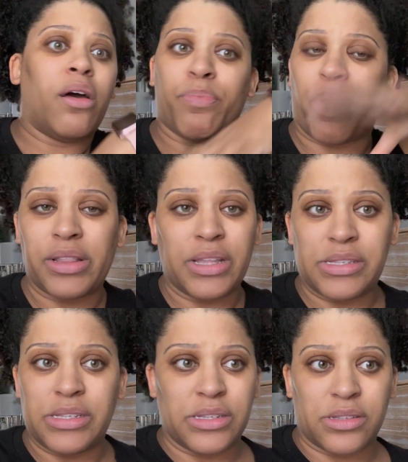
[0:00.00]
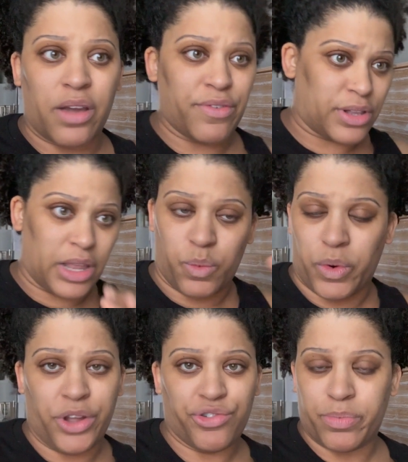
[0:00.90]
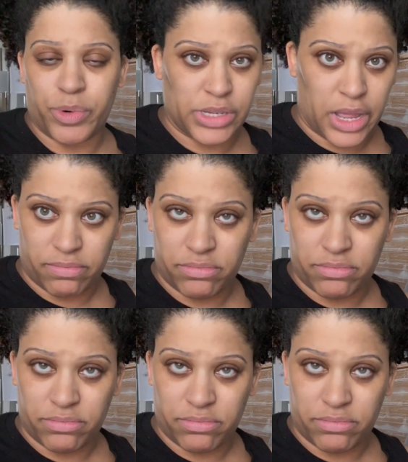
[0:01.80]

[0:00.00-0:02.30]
pregnancy is covered like 100%.